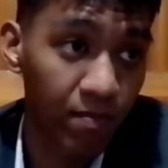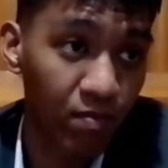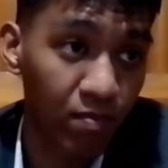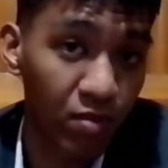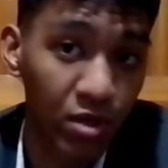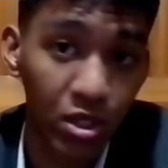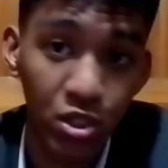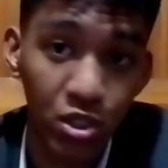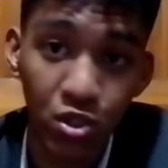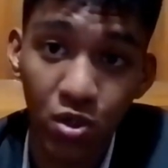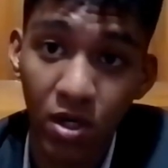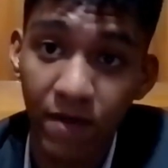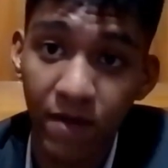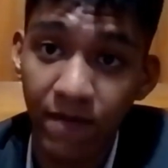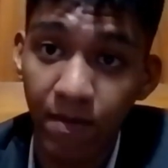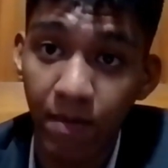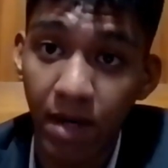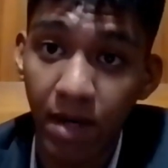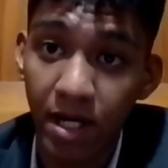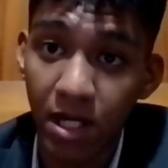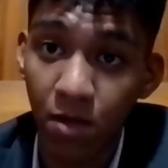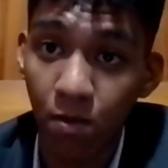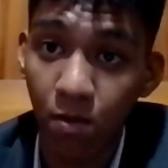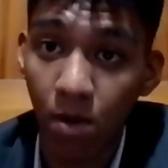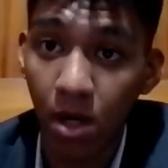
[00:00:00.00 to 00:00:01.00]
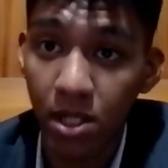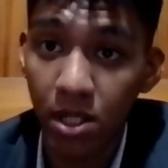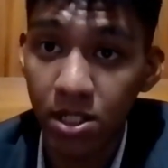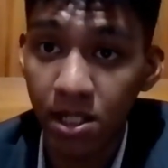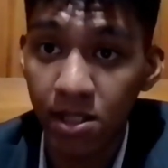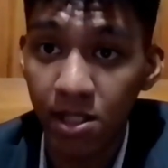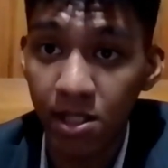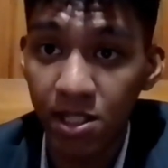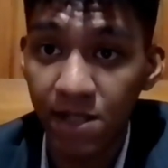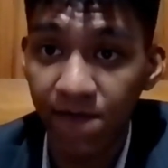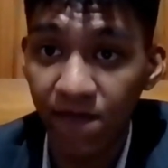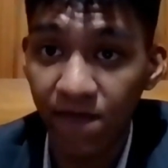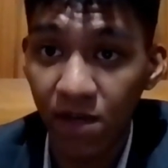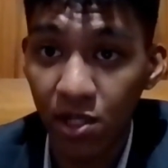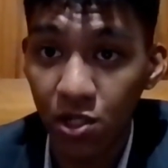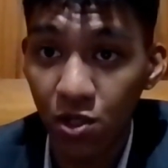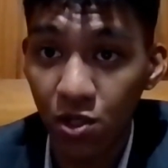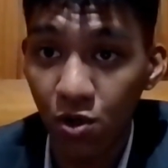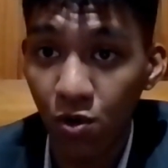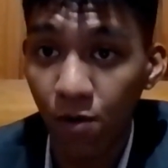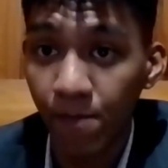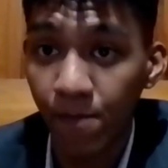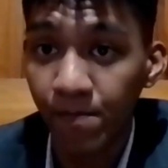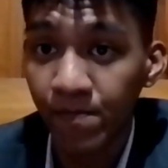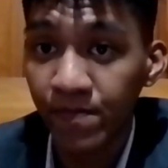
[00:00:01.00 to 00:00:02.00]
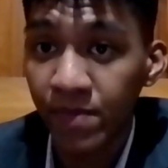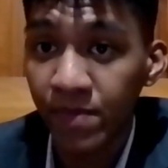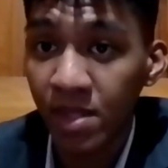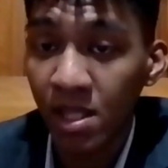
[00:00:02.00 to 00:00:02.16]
I'm pretty sure everybody watching this video